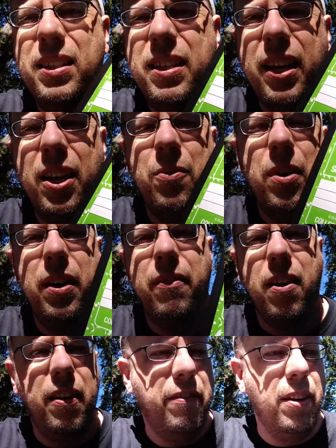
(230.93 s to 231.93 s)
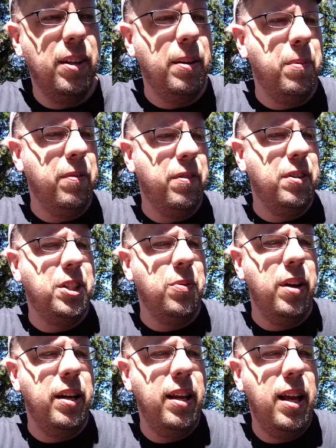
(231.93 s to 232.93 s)
second one. I've already filled up the first
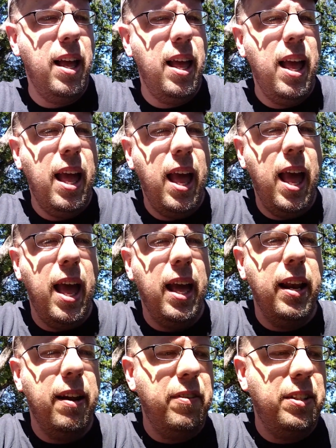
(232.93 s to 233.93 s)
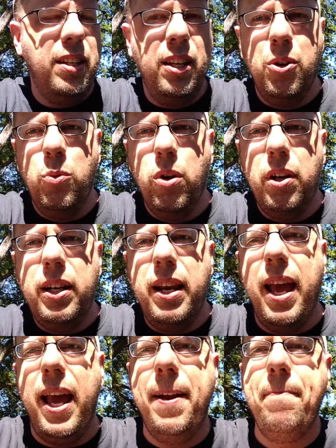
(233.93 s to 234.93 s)
one. And every single work
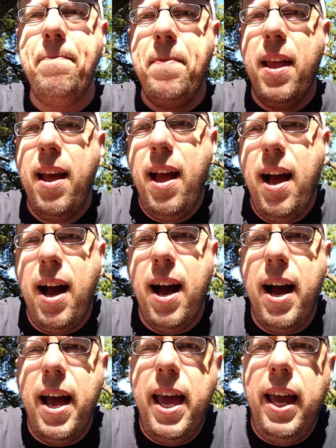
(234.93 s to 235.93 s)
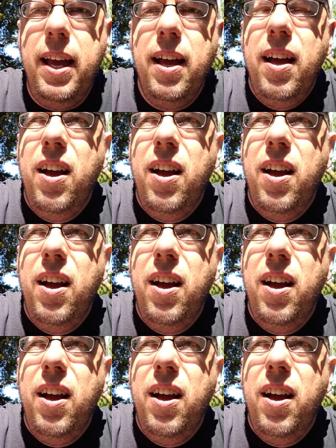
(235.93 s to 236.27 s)
day, I